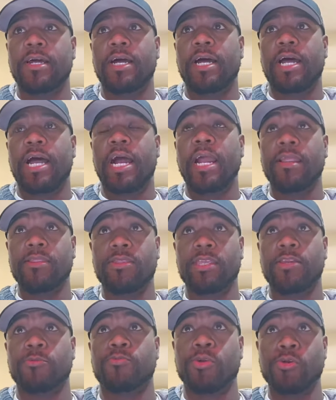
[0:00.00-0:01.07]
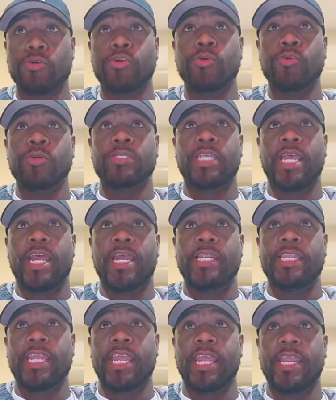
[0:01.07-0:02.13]
I think Roku is
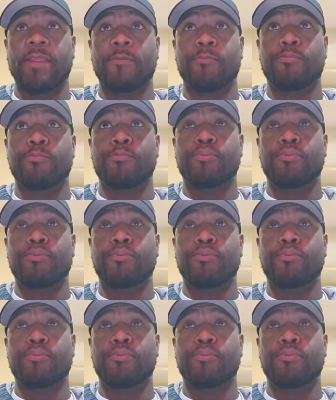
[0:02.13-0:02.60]
at a